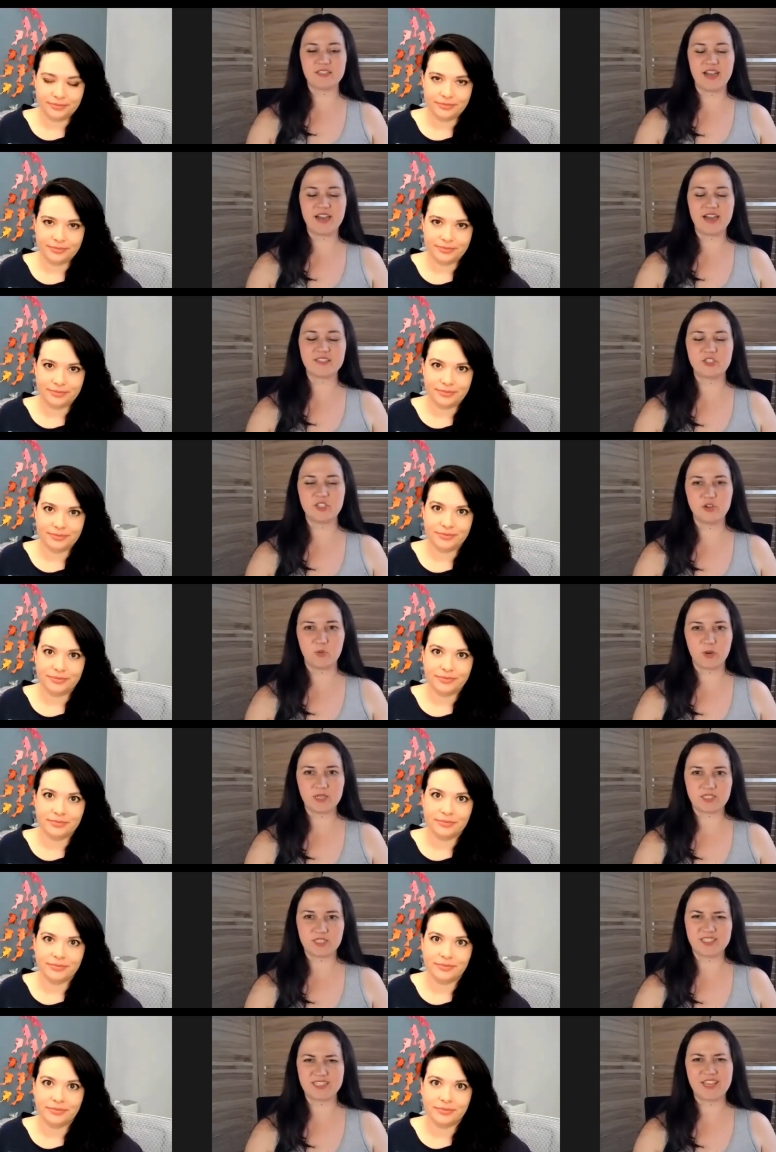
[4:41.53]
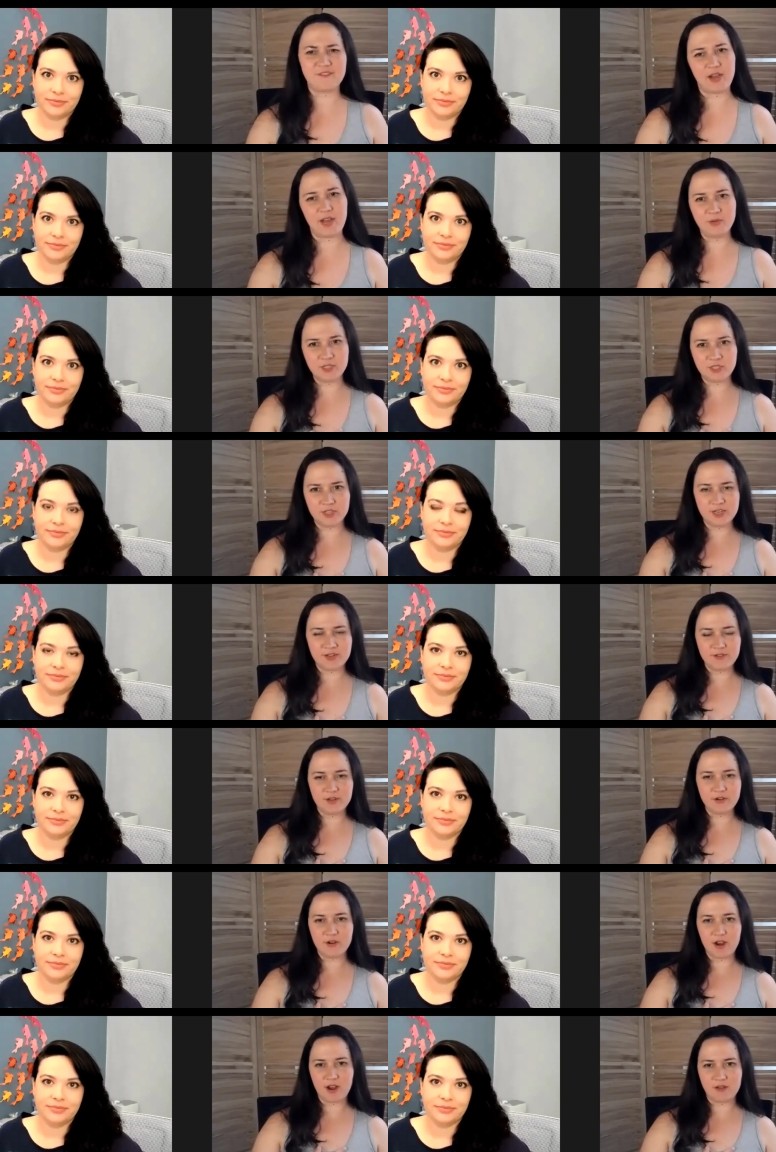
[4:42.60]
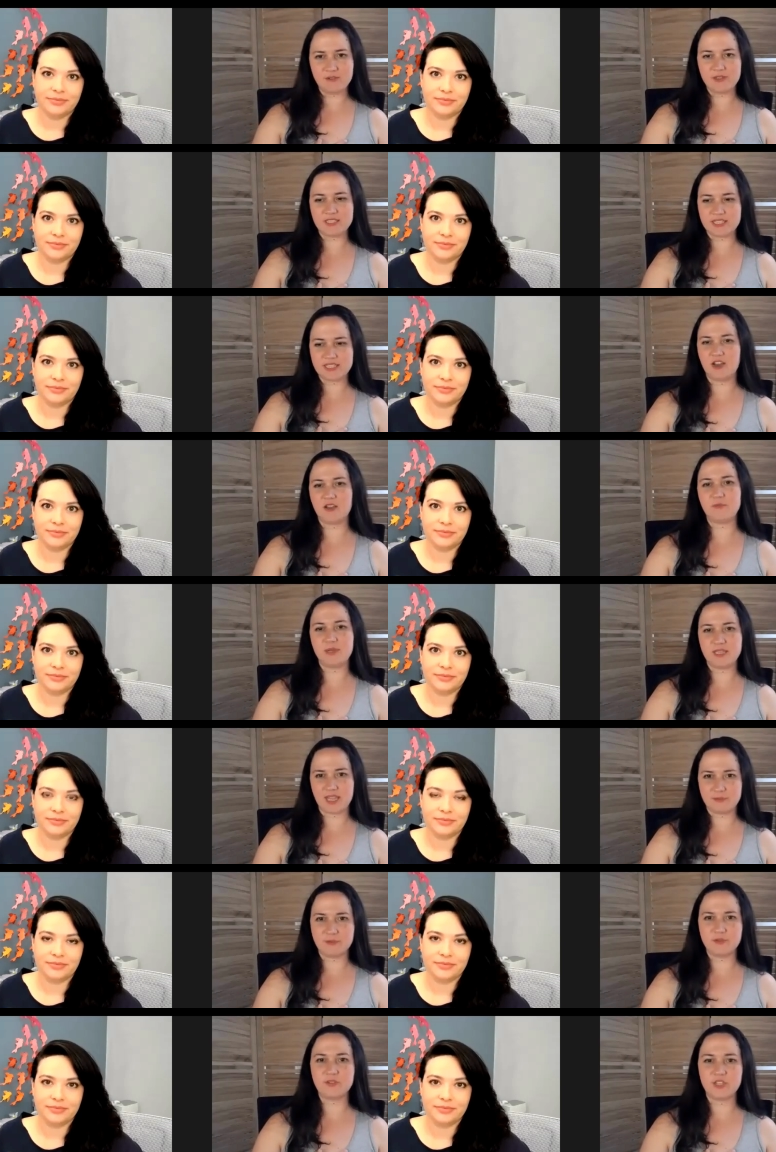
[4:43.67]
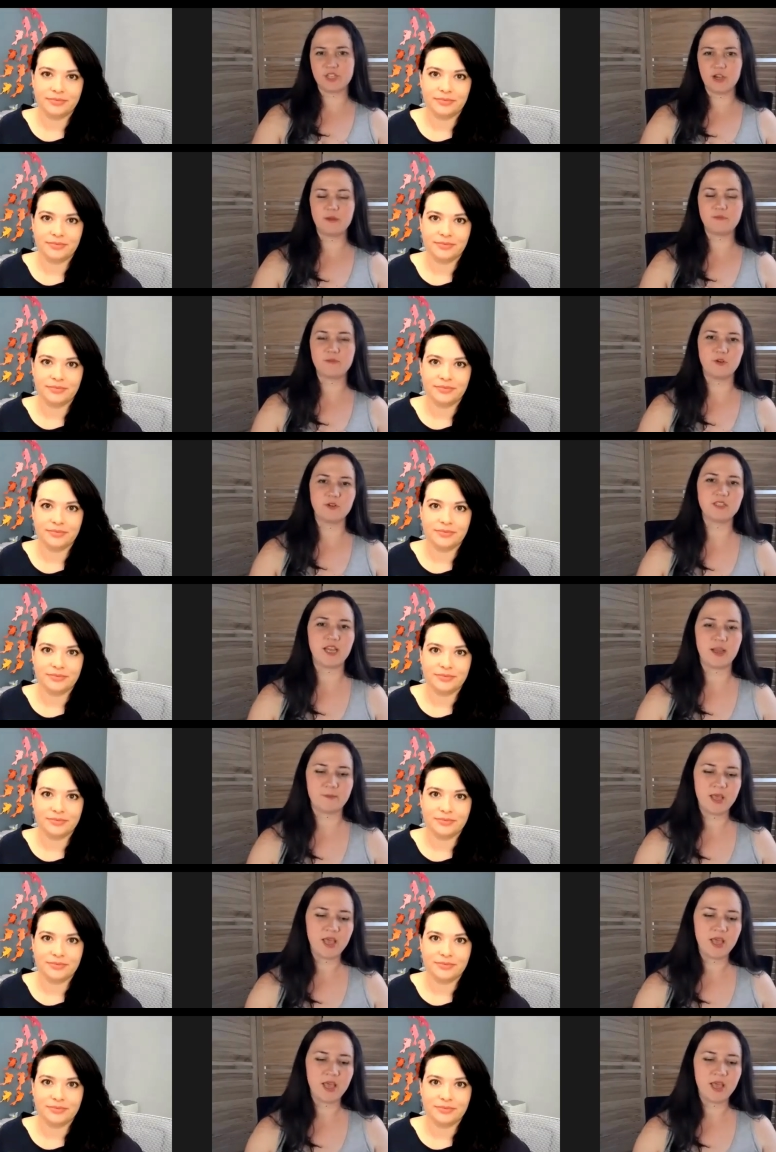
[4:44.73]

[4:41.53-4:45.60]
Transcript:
Speaker 1: ask you questions. If I was your interviewer, obviously I'd be boosting you up the whole time.